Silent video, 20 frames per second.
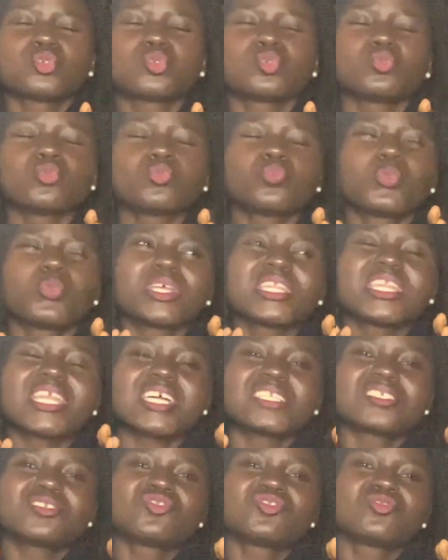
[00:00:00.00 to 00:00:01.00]
with
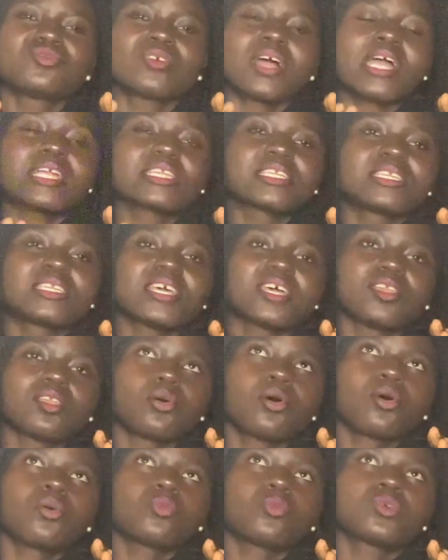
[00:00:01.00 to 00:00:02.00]
that drag, the
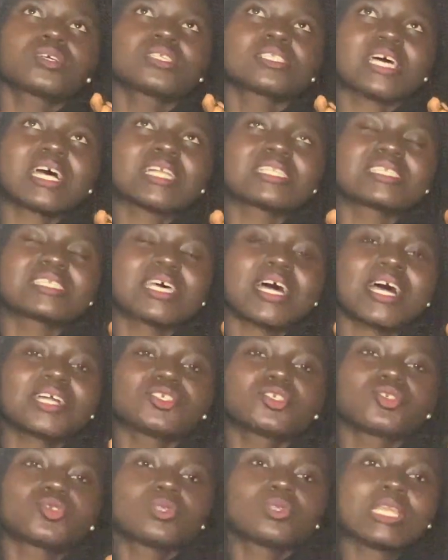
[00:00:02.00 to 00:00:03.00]
log was
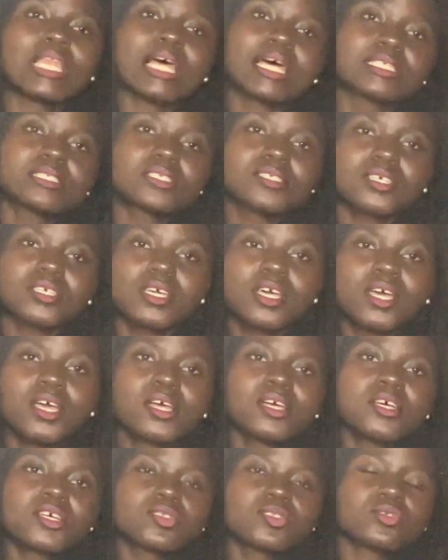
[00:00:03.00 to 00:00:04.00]
attached to land.
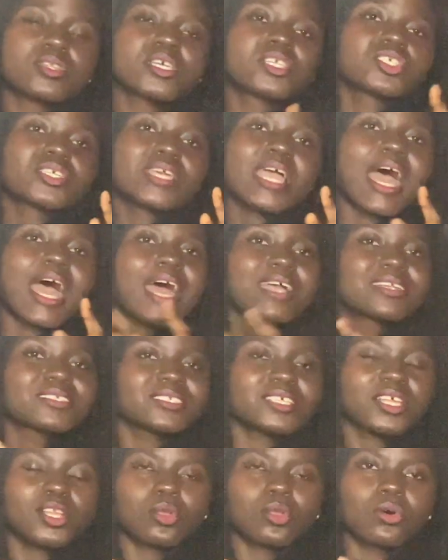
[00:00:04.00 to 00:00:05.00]
So then she hugged
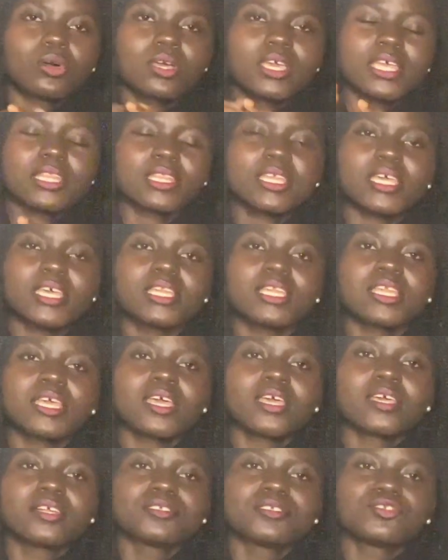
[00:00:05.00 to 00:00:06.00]
the log and then
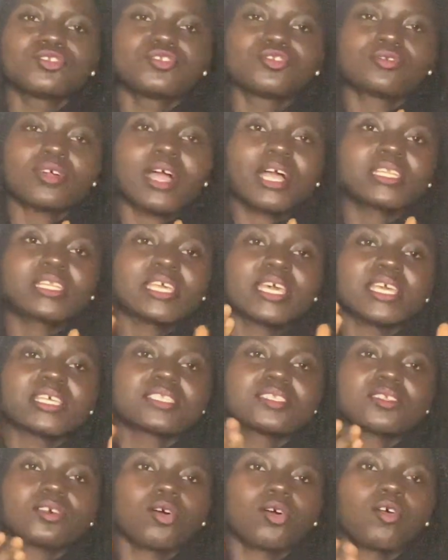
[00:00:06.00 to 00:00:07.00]
dragged
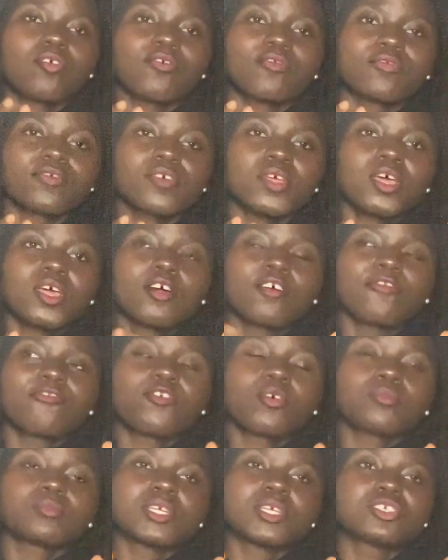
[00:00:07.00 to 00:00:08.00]
herself
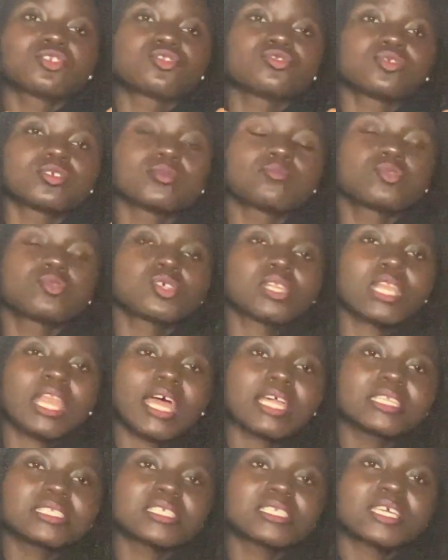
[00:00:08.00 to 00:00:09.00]
from the stream to
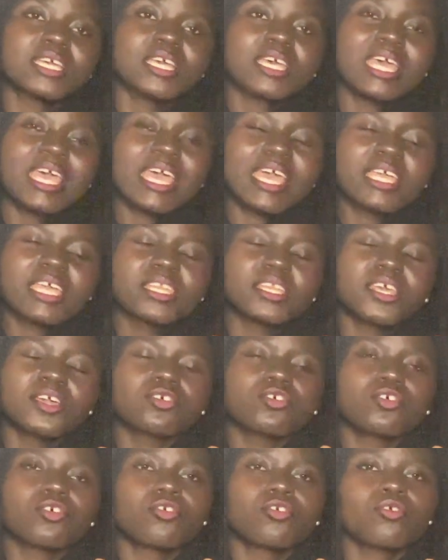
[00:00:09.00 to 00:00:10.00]
land, and then
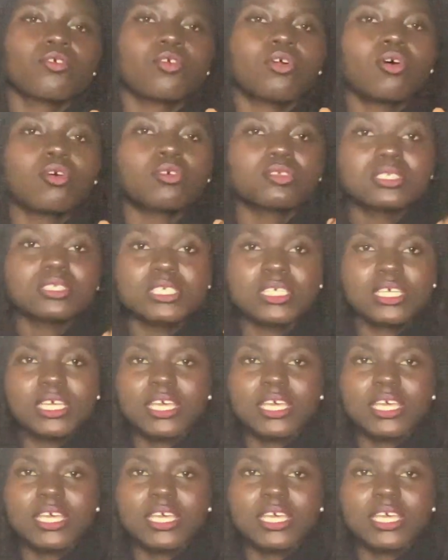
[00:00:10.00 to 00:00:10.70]
crawled